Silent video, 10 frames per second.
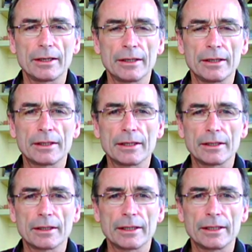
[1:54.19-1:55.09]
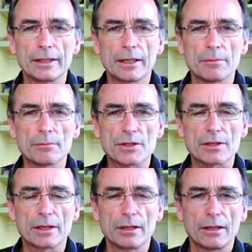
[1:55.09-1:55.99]
in the
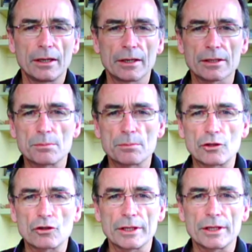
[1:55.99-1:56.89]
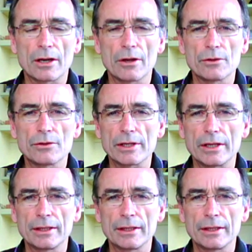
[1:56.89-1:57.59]
limbs, and especially those